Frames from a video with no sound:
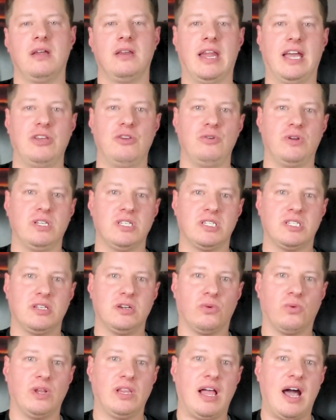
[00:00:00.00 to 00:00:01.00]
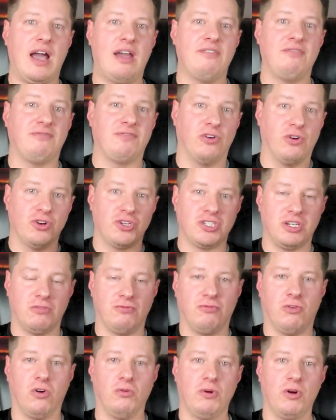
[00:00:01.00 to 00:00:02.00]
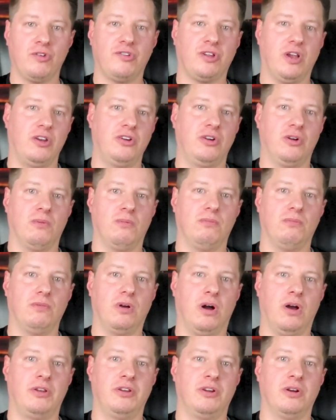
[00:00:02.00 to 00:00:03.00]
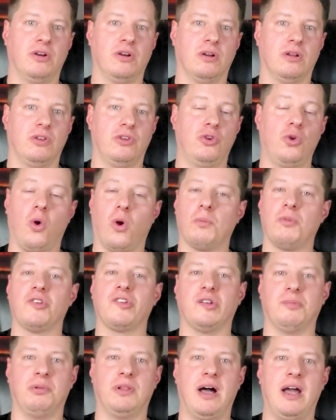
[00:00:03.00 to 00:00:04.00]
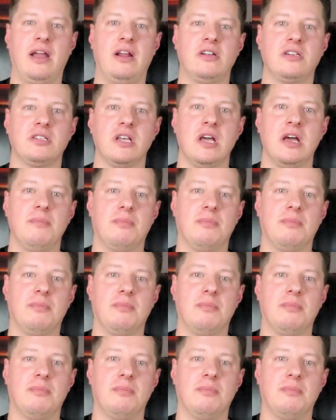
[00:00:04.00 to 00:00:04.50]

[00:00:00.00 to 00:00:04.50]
Now you can still rely first and foremost on your on your normal suppliers,